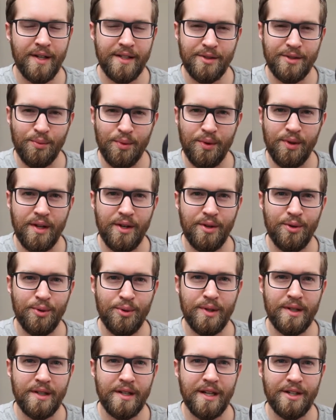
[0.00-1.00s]
It's a really
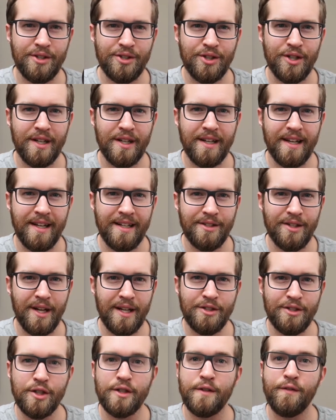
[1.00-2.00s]
cool addition and,
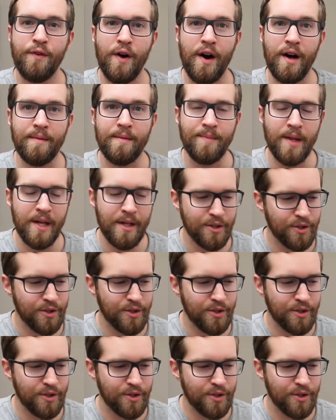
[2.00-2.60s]
and just fun.